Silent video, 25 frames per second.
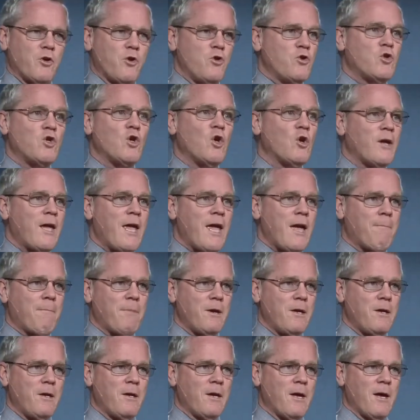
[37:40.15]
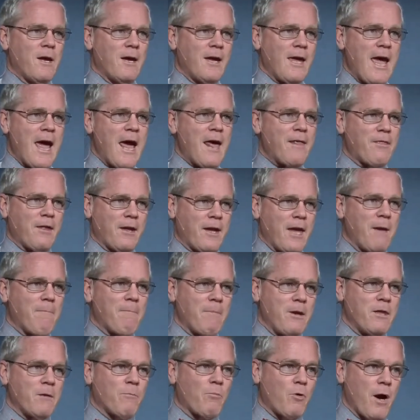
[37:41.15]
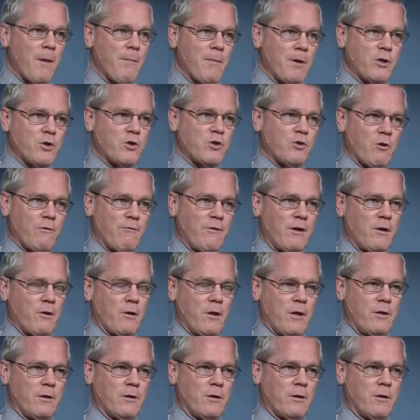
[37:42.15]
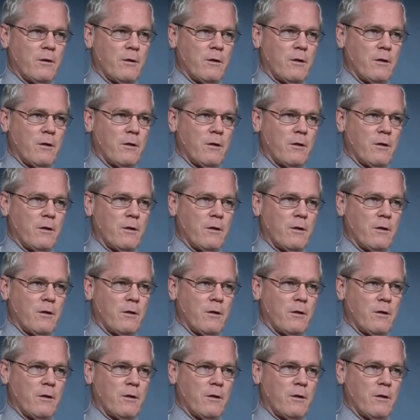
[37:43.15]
You still can't be Catholic and be the prime minister of England.